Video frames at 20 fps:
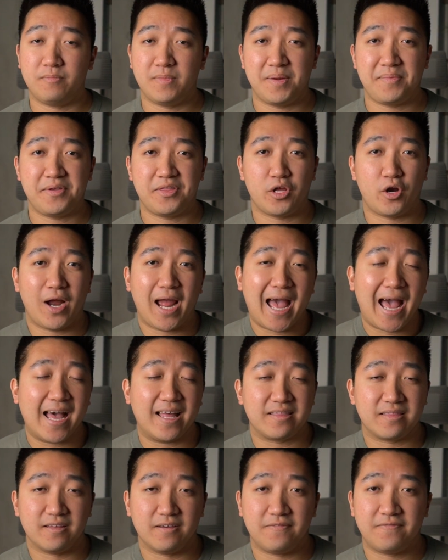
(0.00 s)
maybe they're
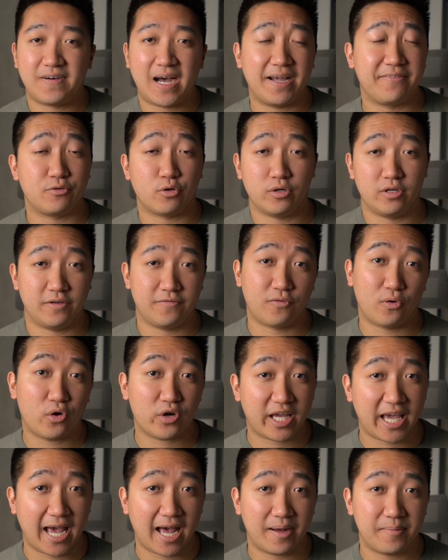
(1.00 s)
at the 524
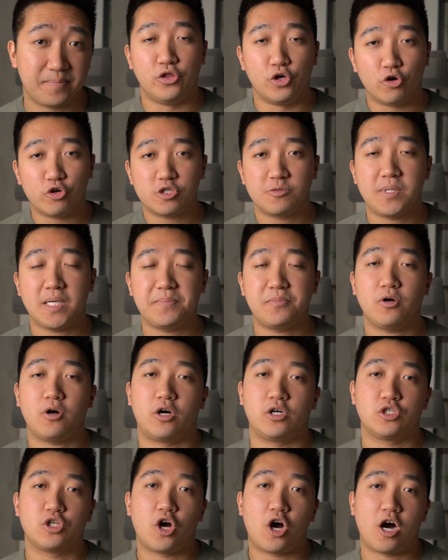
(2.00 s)
cap. Those people
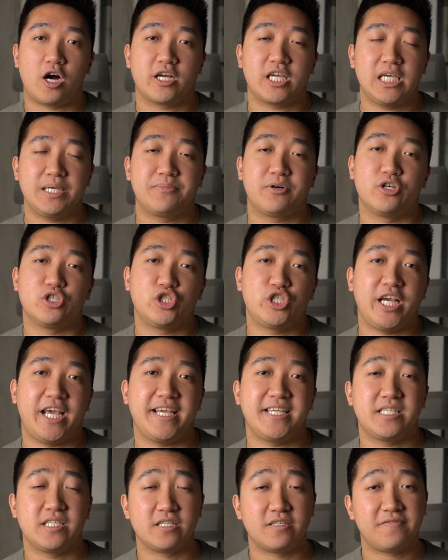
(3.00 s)
are talking about
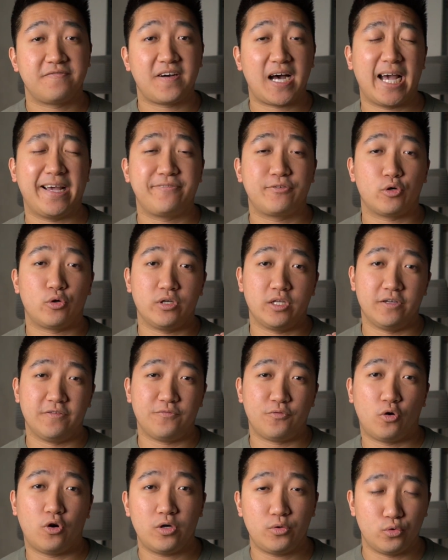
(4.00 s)
Chase's
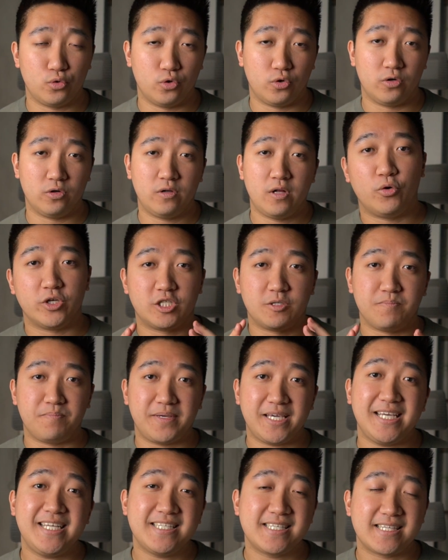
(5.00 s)
524 rule, which
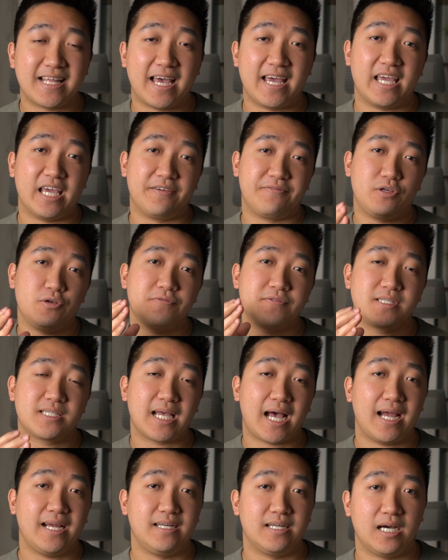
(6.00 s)
means that if you
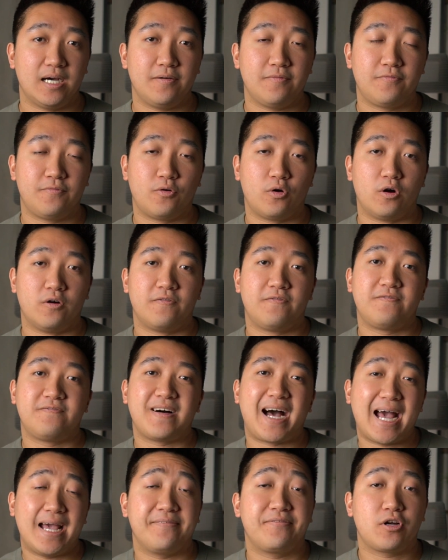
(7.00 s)
signed up for
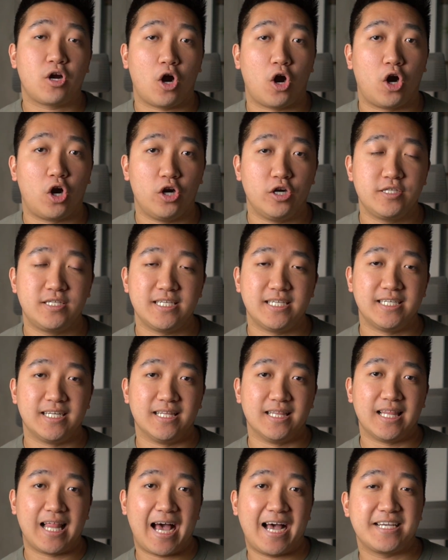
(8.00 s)
5 cards in the
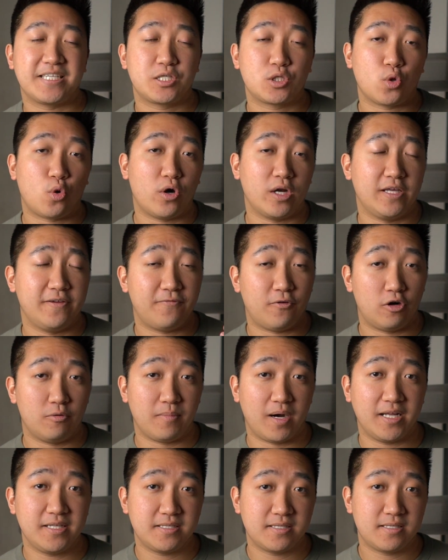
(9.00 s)
last 24
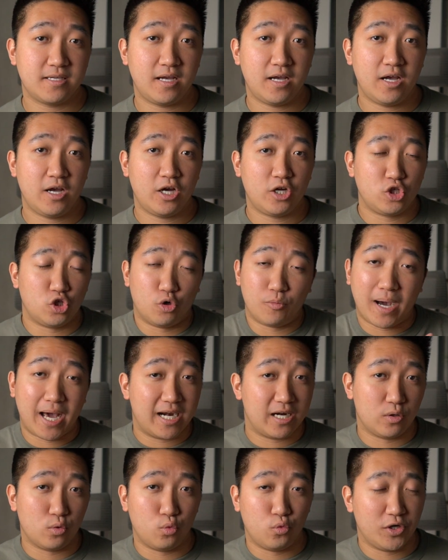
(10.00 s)
months, no
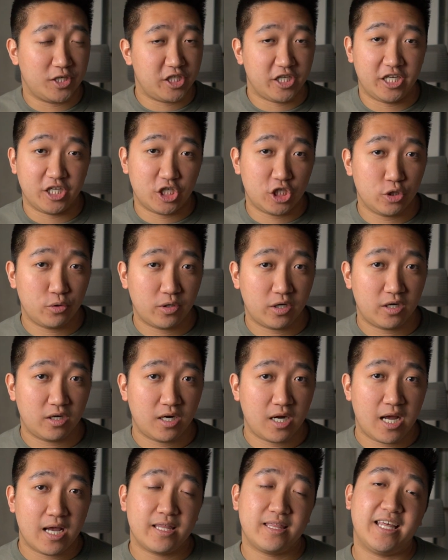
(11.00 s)
matter which issuer,
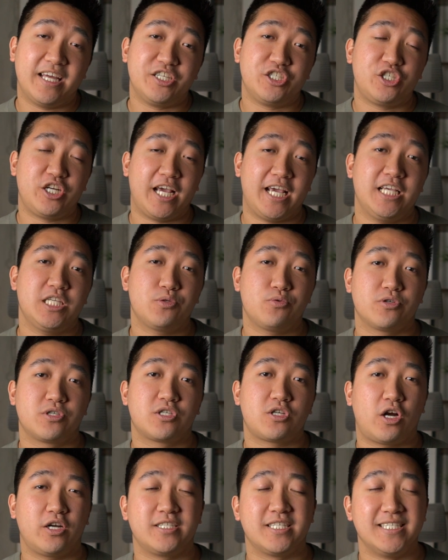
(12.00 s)
then Chase will
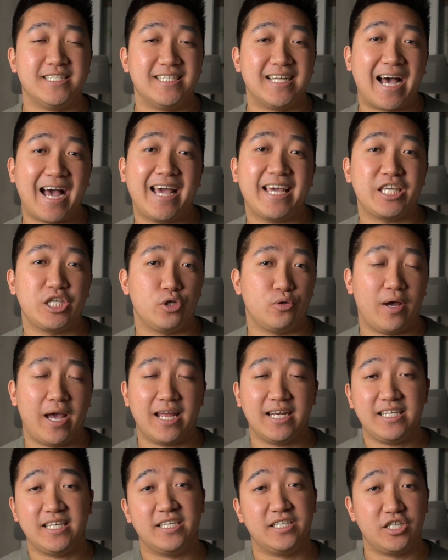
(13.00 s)
start denying you
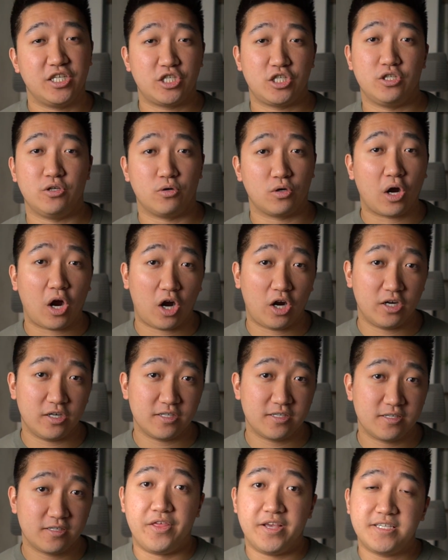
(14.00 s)
any additional
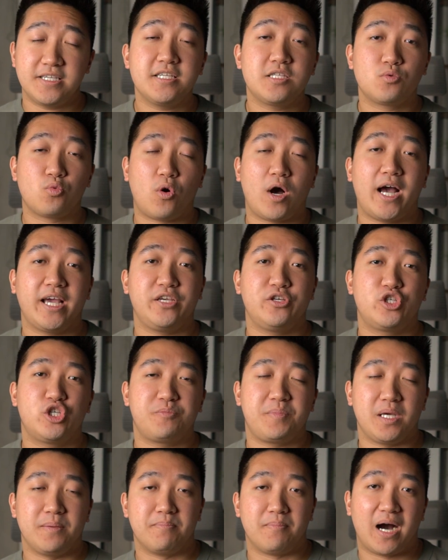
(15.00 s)
cards. This is why you should
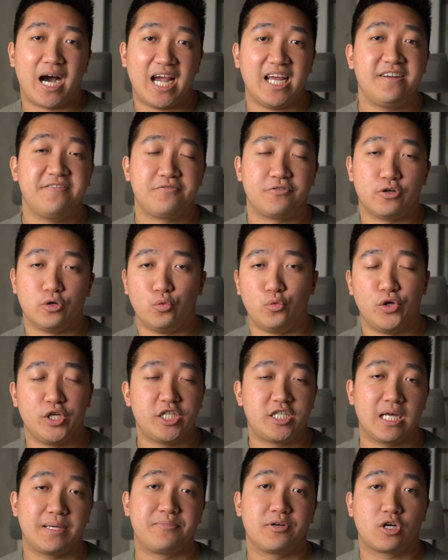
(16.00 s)
be mindful
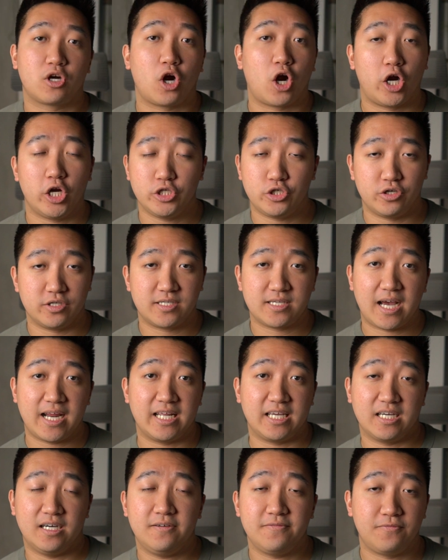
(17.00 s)
which type of cards you're
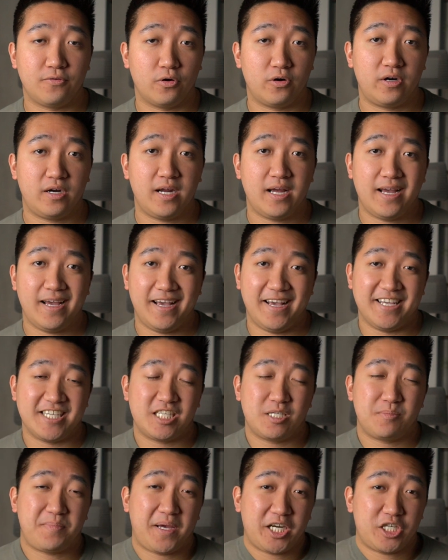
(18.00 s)
signing up for,
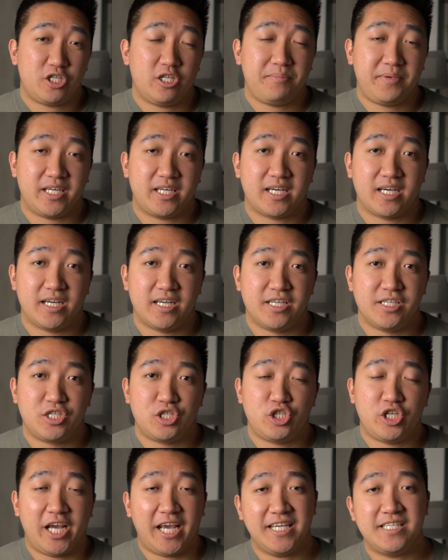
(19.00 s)
especially because
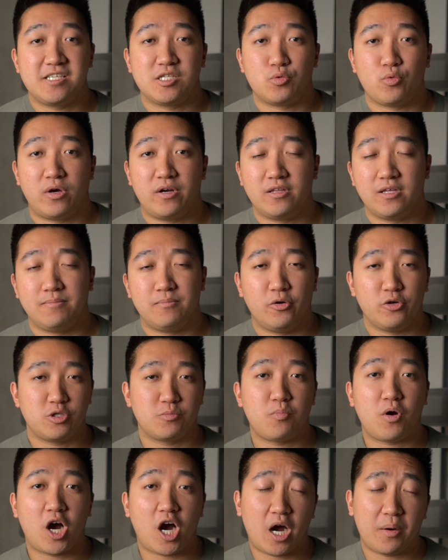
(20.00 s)
Chase is one of the most
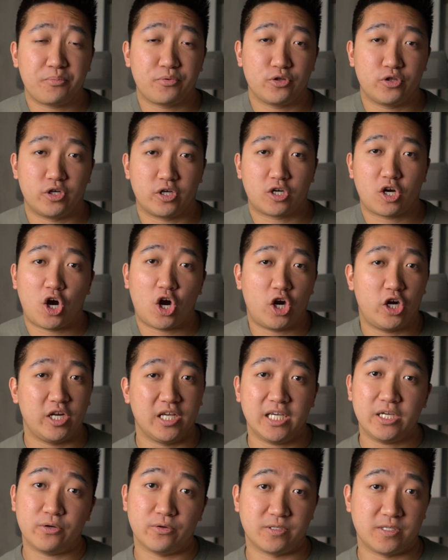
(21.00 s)
popular card
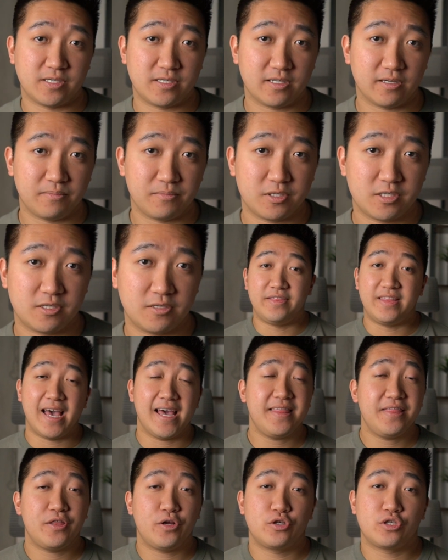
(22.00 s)
ecosystems.
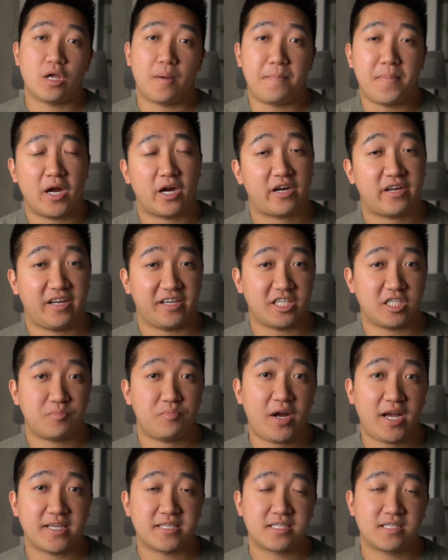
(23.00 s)
Then there's American
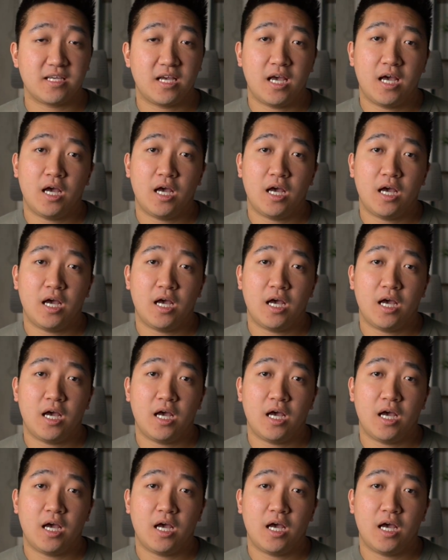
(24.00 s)
Express,